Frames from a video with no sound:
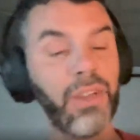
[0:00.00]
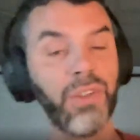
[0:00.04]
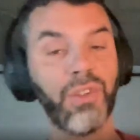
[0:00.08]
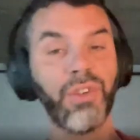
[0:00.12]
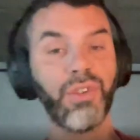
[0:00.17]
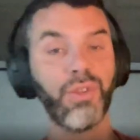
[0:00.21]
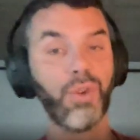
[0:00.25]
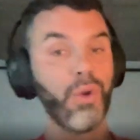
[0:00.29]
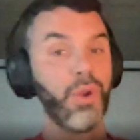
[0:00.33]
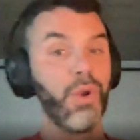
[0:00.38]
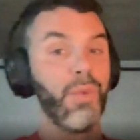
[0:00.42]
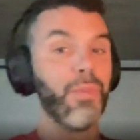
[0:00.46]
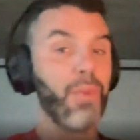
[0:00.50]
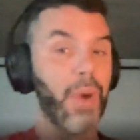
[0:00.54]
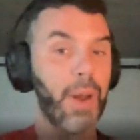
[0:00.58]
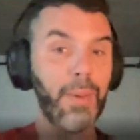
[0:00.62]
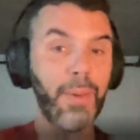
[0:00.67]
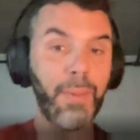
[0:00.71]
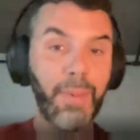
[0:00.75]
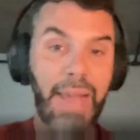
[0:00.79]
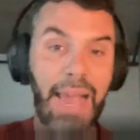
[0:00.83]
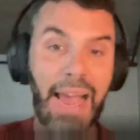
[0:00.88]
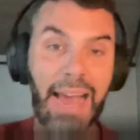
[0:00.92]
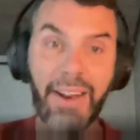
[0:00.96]
So you
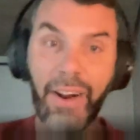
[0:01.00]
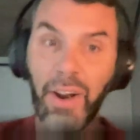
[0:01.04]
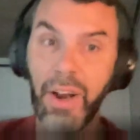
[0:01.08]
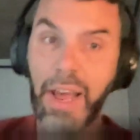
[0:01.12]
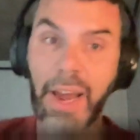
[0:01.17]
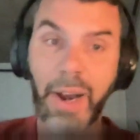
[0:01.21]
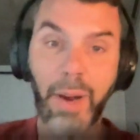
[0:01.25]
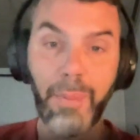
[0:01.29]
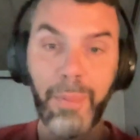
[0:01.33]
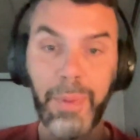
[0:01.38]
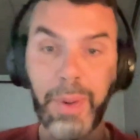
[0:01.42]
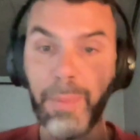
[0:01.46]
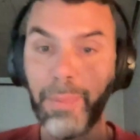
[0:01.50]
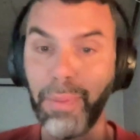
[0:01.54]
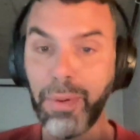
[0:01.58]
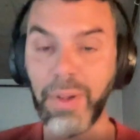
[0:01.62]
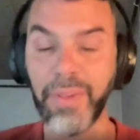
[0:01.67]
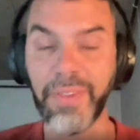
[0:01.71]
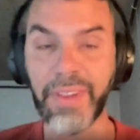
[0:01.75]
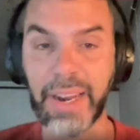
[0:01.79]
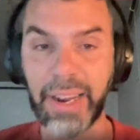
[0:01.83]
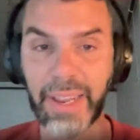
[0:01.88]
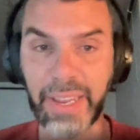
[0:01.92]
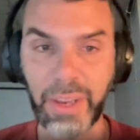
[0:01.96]
probably had a lot of
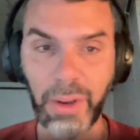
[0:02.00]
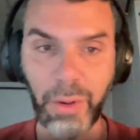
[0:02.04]
people telling